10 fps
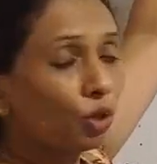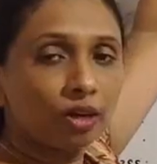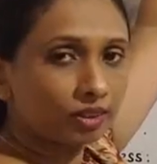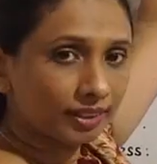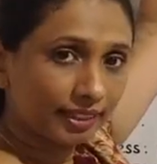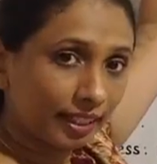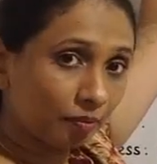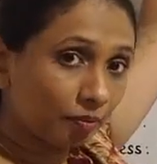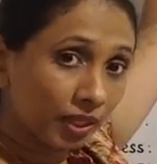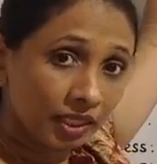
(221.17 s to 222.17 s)
or loss
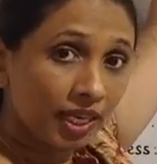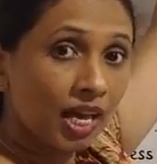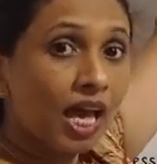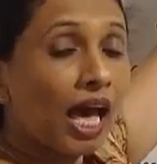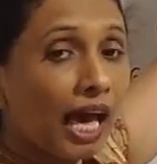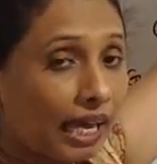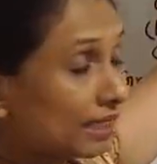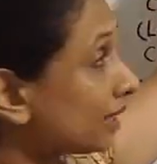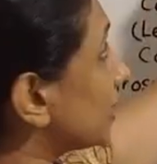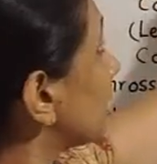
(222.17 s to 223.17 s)
statement,
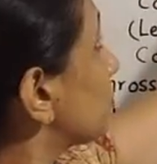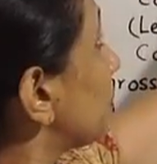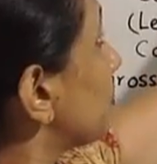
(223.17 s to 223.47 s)
and it is